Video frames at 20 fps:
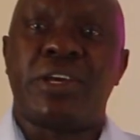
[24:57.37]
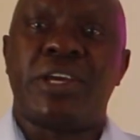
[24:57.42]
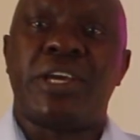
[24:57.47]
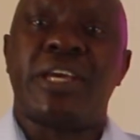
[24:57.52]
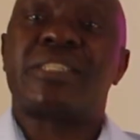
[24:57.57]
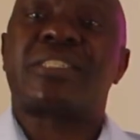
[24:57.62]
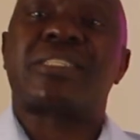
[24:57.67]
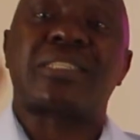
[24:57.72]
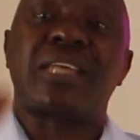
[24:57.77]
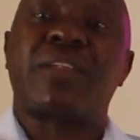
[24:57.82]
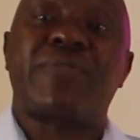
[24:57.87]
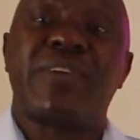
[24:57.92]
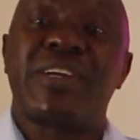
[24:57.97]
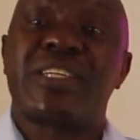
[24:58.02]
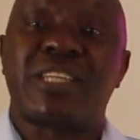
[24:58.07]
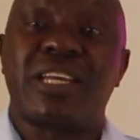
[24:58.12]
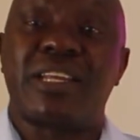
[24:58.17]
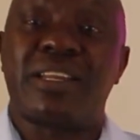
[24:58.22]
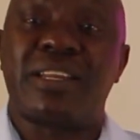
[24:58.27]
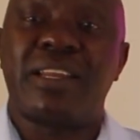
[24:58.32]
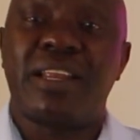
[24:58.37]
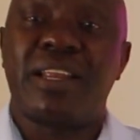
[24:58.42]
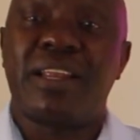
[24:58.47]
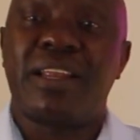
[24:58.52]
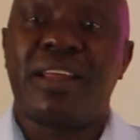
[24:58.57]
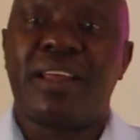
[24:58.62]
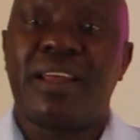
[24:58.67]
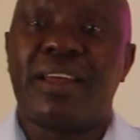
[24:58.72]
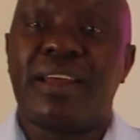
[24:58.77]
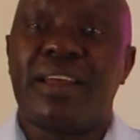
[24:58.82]
His salvation
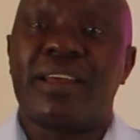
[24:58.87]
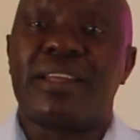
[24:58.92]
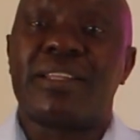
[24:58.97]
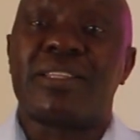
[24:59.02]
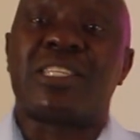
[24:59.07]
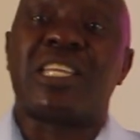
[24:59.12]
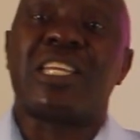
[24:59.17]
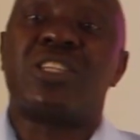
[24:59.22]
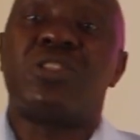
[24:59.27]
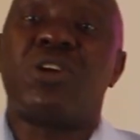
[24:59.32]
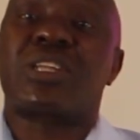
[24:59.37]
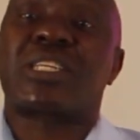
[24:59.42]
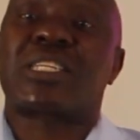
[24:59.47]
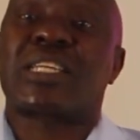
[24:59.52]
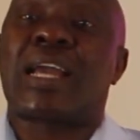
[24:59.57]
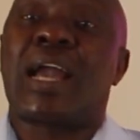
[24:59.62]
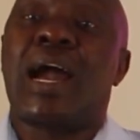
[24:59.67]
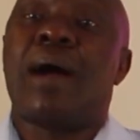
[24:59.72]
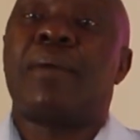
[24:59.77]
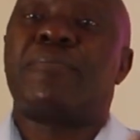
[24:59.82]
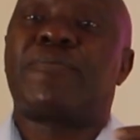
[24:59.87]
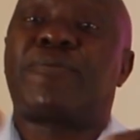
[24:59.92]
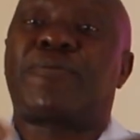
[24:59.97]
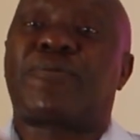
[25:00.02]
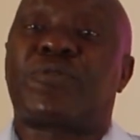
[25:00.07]
did not come